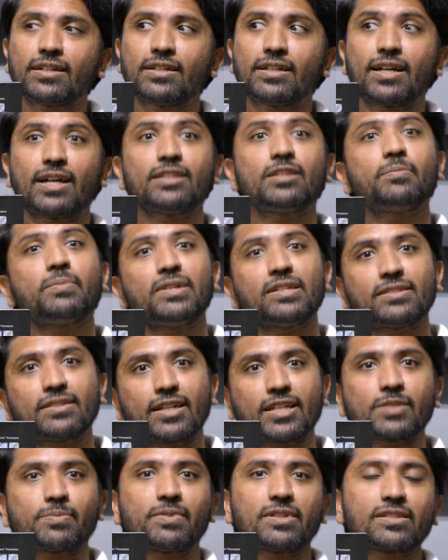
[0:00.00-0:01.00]
another PCI
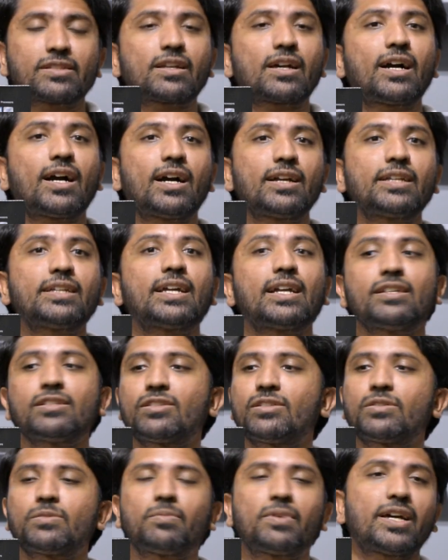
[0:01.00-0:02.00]
Express card in
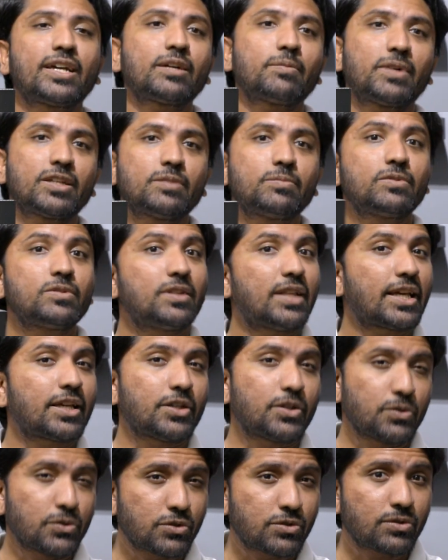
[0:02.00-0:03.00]
addition to buying a motherboard like
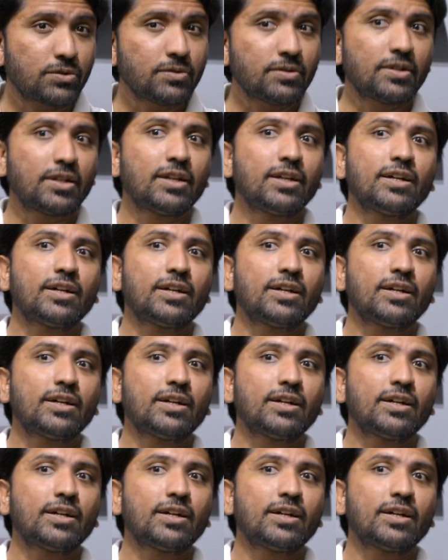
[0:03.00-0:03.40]
you used to.